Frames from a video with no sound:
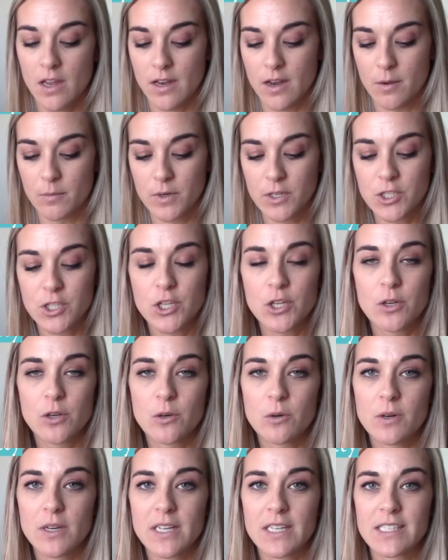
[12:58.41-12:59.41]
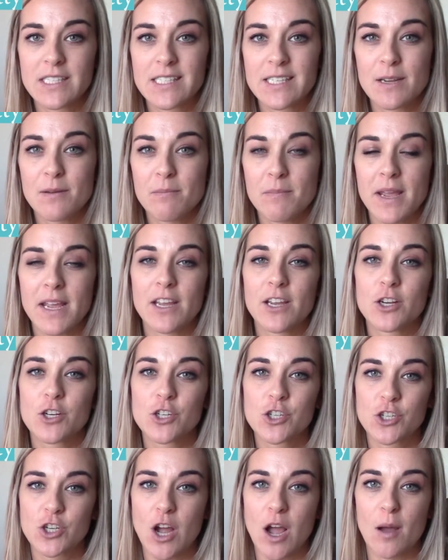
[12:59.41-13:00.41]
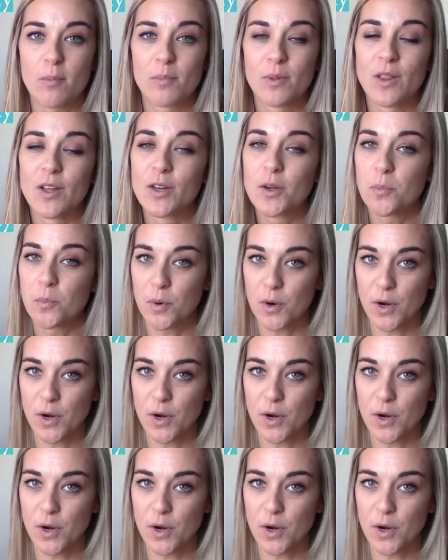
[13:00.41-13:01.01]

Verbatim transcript: Number two is to make your shop look